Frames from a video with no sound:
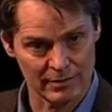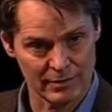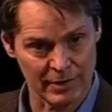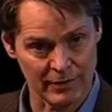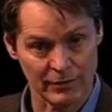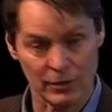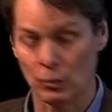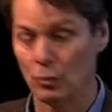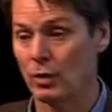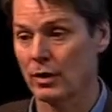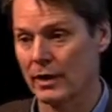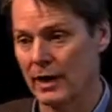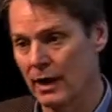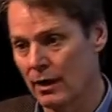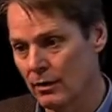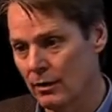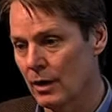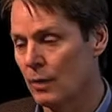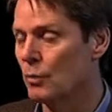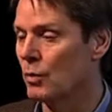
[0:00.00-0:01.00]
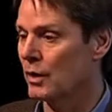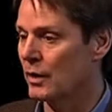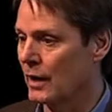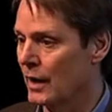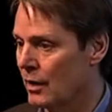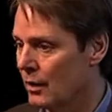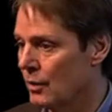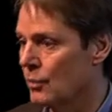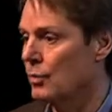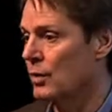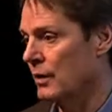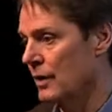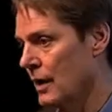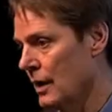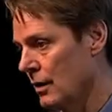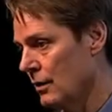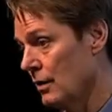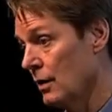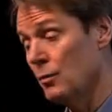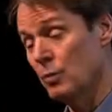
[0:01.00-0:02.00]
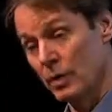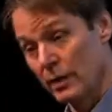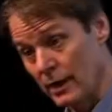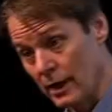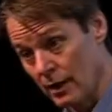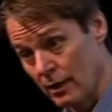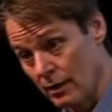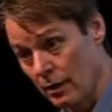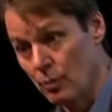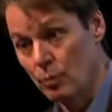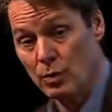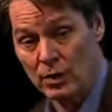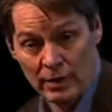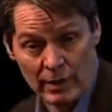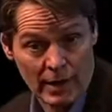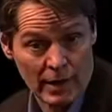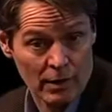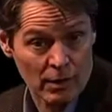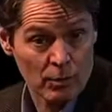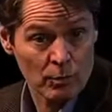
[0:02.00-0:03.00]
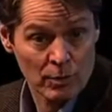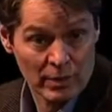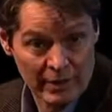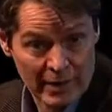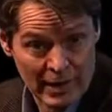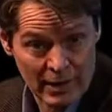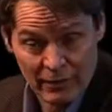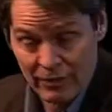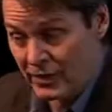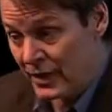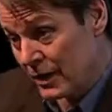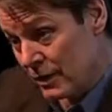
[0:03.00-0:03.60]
You have to work out and work out and work out and work out and work out and work out.